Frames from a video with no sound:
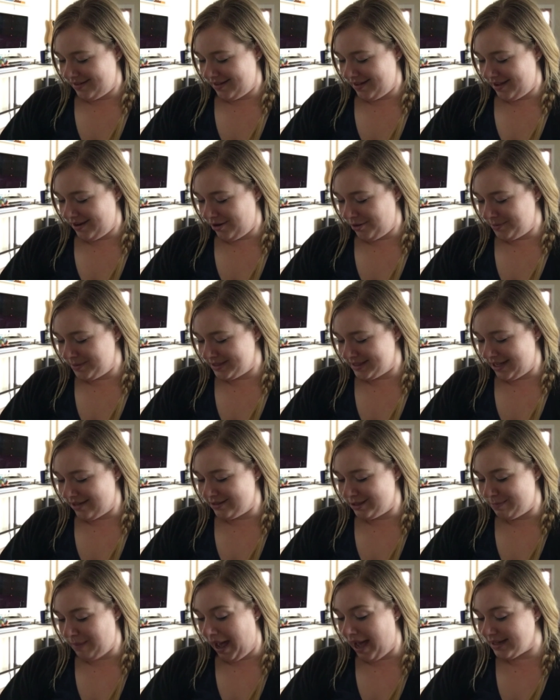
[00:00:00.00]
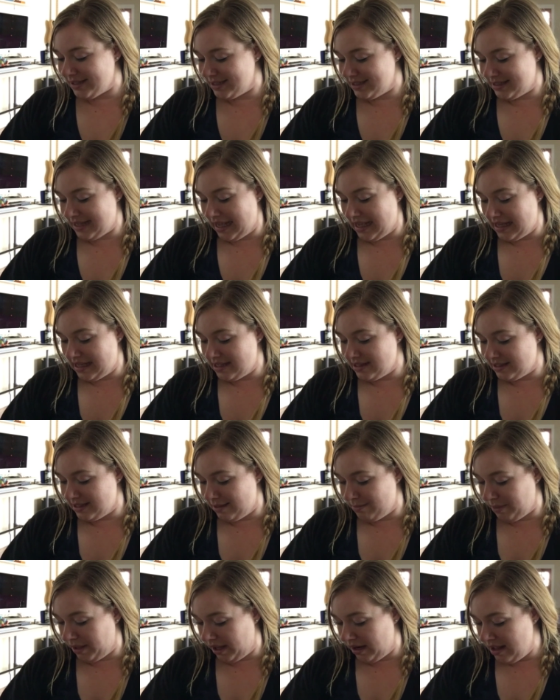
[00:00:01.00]
it almost sounds bad to say
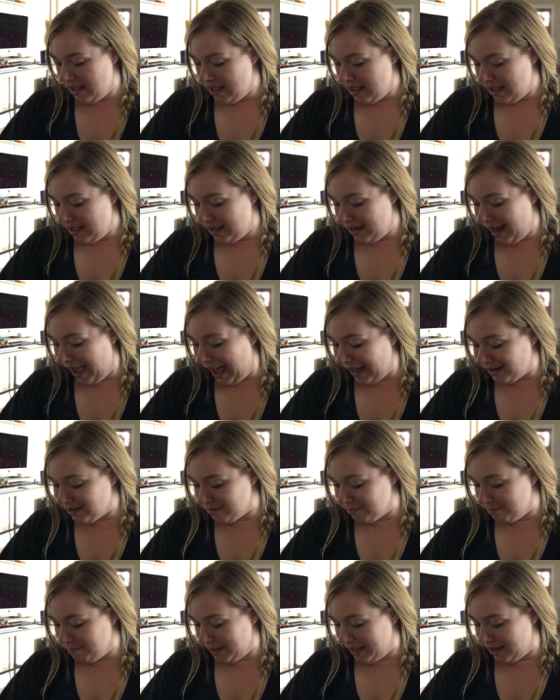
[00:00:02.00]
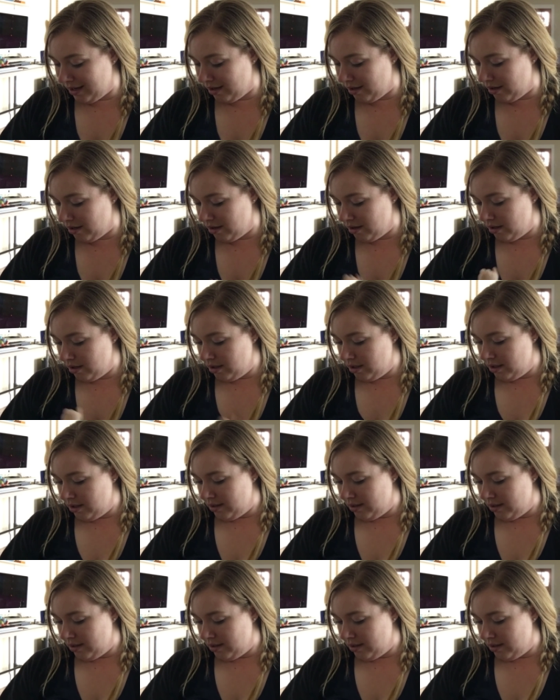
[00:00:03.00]
easy, but it hadn't been